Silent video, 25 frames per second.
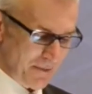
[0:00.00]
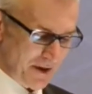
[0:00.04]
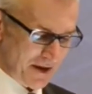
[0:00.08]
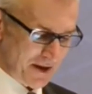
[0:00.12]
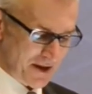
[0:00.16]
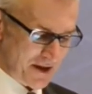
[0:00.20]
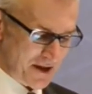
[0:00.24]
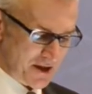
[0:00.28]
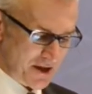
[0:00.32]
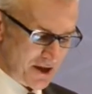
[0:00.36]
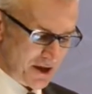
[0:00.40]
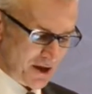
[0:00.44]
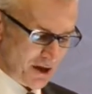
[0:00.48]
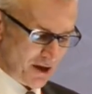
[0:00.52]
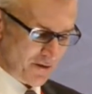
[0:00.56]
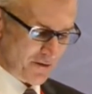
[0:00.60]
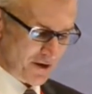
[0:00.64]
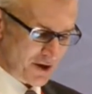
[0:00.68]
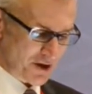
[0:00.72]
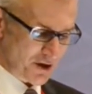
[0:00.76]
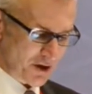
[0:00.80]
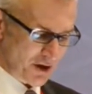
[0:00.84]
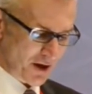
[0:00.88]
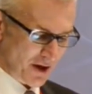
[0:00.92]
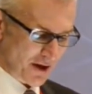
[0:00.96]
Minister of
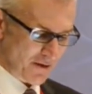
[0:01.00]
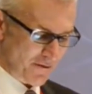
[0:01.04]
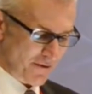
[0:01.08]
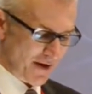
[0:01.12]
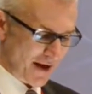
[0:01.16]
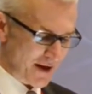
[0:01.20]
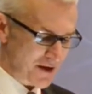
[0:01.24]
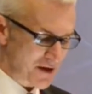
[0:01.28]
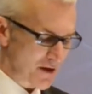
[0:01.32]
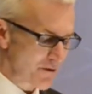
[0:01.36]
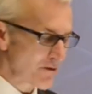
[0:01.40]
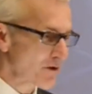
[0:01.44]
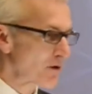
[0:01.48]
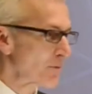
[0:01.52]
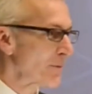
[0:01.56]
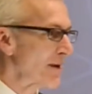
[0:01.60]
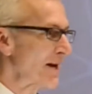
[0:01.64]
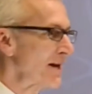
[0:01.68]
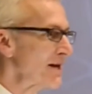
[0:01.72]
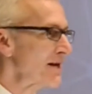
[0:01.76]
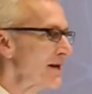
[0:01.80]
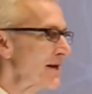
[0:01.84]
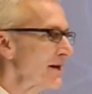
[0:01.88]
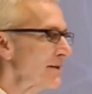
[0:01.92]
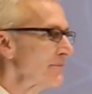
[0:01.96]
Internal Affairs of
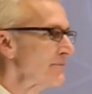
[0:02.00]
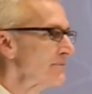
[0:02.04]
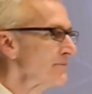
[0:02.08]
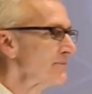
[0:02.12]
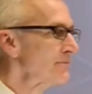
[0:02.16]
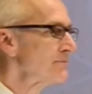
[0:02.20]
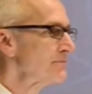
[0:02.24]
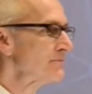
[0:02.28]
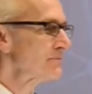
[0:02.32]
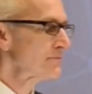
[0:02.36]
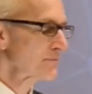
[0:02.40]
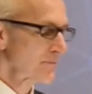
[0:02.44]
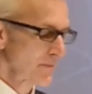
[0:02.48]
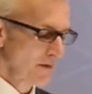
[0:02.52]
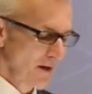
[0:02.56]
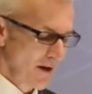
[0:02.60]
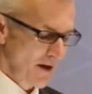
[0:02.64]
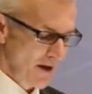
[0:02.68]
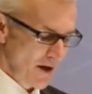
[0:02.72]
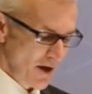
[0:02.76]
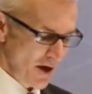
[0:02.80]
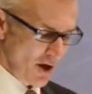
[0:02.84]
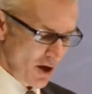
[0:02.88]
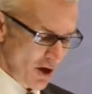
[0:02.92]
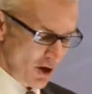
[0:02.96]
Romania,
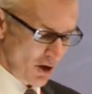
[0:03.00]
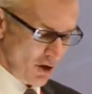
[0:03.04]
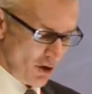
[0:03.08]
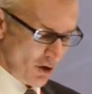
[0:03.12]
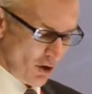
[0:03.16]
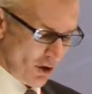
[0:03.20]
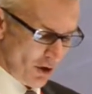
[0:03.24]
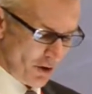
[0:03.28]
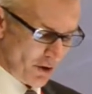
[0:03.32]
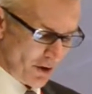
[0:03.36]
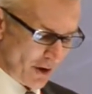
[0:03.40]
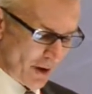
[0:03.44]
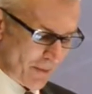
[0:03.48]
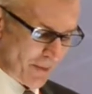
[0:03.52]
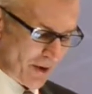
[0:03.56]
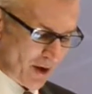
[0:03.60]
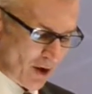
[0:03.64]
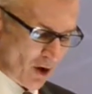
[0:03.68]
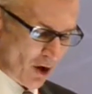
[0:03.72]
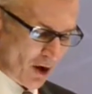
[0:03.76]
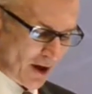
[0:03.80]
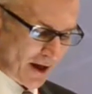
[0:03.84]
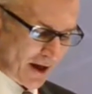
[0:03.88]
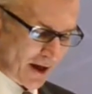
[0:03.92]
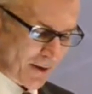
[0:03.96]
Honorable
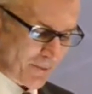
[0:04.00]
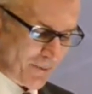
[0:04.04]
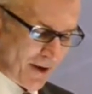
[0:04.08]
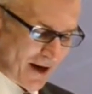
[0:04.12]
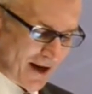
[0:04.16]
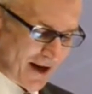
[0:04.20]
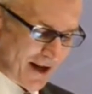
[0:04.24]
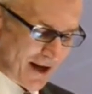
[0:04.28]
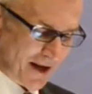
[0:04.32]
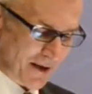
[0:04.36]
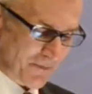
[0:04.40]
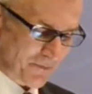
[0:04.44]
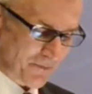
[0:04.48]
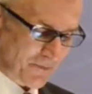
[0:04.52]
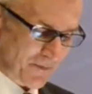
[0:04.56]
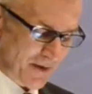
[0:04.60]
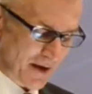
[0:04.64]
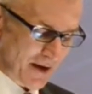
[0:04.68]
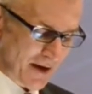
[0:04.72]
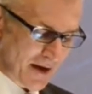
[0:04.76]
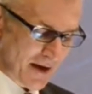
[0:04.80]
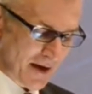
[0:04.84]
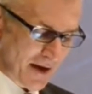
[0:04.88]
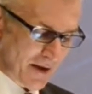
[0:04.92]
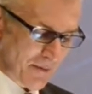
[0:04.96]
Oleg Balan,
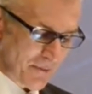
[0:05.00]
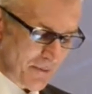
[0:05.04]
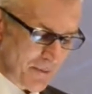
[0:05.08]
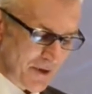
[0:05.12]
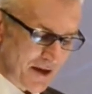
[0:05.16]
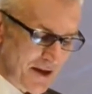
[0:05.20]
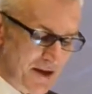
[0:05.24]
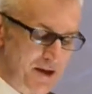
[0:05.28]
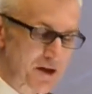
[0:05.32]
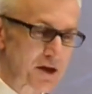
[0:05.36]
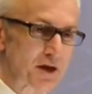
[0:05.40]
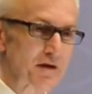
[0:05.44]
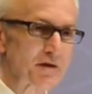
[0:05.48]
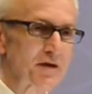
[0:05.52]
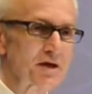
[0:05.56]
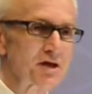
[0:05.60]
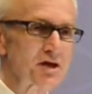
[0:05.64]
Minister of